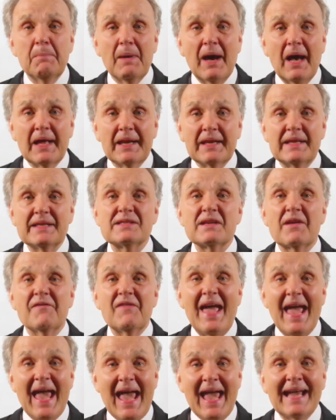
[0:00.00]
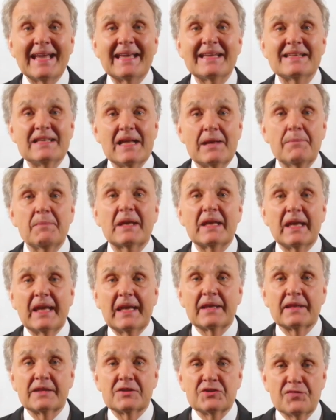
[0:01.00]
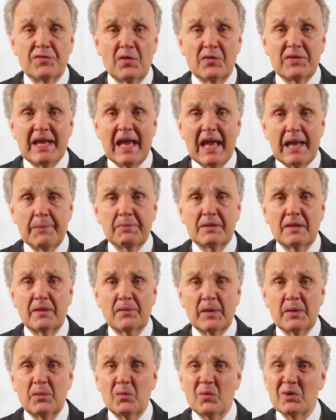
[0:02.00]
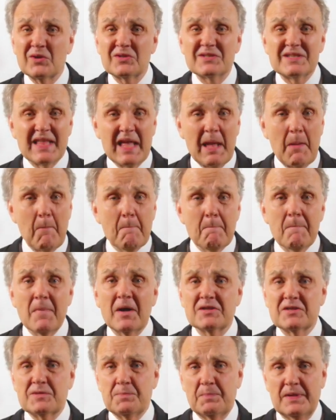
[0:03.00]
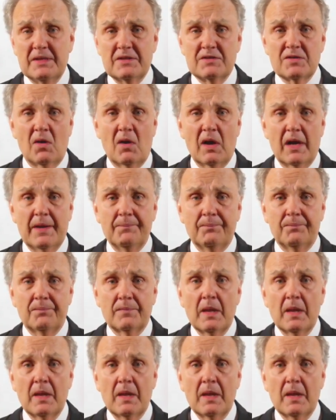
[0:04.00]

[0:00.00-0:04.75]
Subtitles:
bodies of academic English vocabulary words that must be taught.